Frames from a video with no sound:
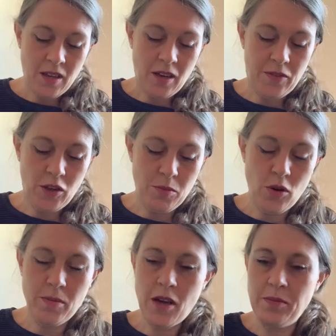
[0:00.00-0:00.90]
a few
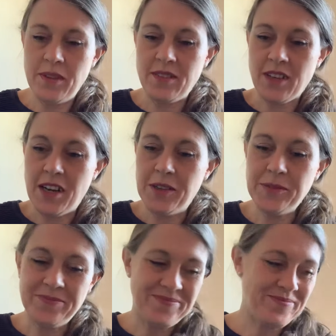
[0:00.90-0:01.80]
more moments
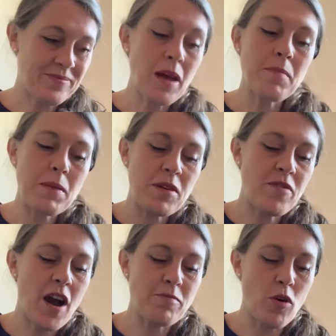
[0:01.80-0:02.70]
now. Maybe
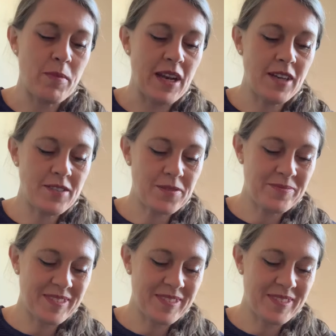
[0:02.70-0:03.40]
five more minutes.